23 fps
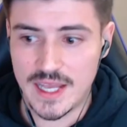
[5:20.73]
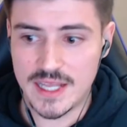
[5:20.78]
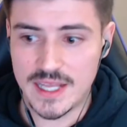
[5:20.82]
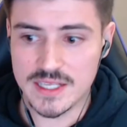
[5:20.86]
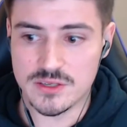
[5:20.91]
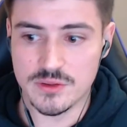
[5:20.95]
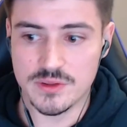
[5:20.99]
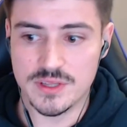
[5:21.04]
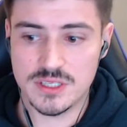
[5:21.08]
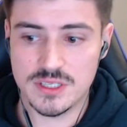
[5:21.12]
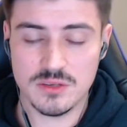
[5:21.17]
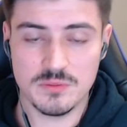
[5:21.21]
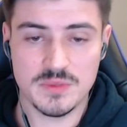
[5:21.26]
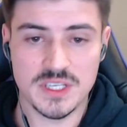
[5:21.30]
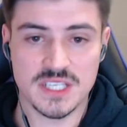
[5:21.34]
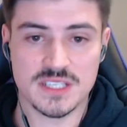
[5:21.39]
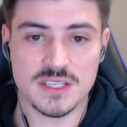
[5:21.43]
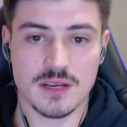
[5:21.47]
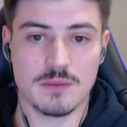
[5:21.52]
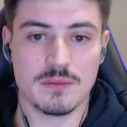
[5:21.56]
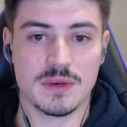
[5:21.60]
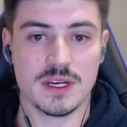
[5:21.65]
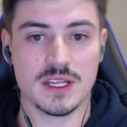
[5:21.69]
So this will be
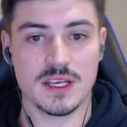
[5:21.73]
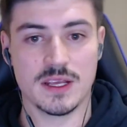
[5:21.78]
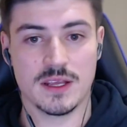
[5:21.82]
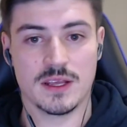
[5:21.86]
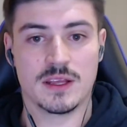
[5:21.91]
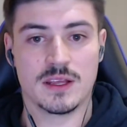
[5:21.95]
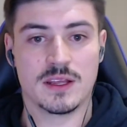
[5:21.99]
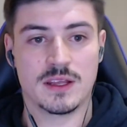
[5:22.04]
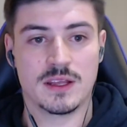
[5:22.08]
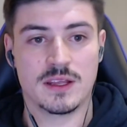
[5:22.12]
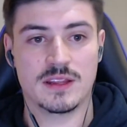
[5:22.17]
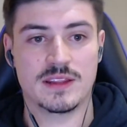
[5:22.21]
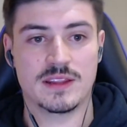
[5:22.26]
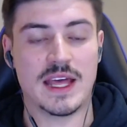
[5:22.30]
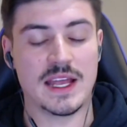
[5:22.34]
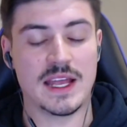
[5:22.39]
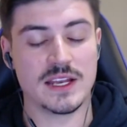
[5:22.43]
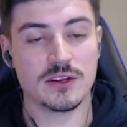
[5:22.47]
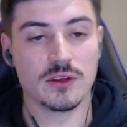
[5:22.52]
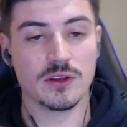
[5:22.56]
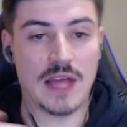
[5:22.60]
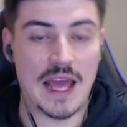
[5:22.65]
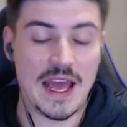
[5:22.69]
somebody
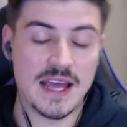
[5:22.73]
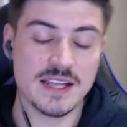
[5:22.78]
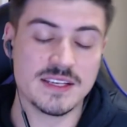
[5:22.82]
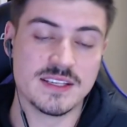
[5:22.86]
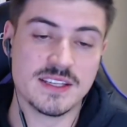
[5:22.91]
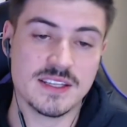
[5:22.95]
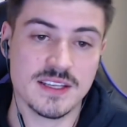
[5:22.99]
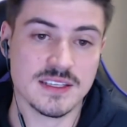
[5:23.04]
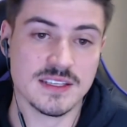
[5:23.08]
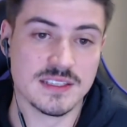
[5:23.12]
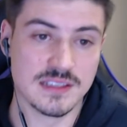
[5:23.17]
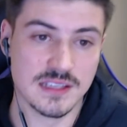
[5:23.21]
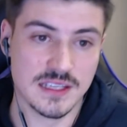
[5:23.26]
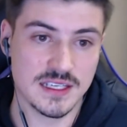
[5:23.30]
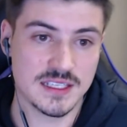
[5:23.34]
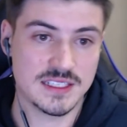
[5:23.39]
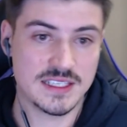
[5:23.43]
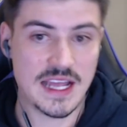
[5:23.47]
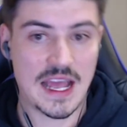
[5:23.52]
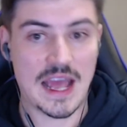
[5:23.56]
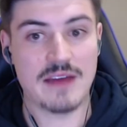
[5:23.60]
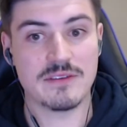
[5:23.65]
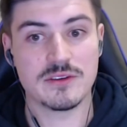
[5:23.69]
that you'll add to this
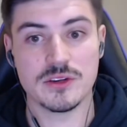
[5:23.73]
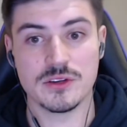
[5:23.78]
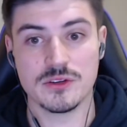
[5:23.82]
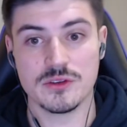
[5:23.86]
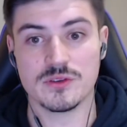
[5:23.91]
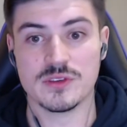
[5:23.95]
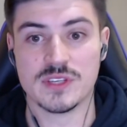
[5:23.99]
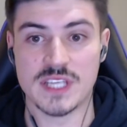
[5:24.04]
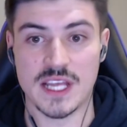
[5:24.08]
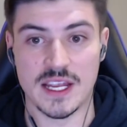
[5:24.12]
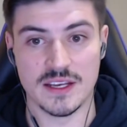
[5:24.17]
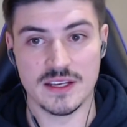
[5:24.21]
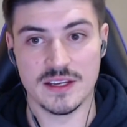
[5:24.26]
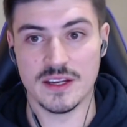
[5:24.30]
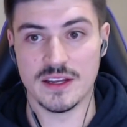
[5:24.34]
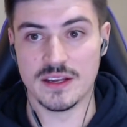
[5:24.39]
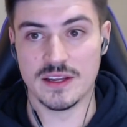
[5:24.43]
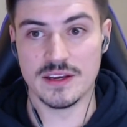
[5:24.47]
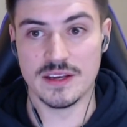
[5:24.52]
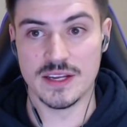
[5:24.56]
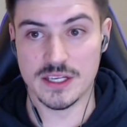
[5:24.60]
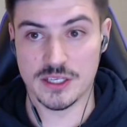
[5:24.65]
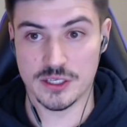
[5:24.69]
list after you send an
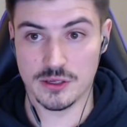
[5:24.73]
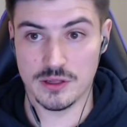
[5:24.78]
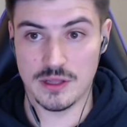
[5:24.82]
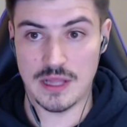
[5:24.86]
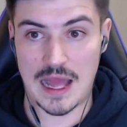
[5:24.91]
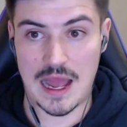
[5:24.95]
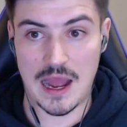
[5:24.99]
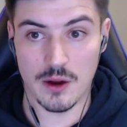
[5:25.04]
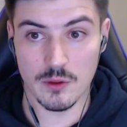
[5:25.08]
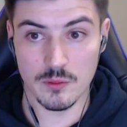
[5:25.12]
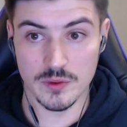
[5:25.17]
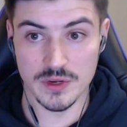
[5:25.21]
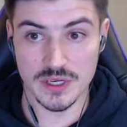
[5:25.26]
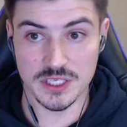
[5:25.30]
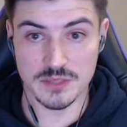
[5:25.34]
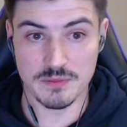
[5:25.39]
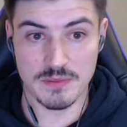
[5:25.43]
initial outreach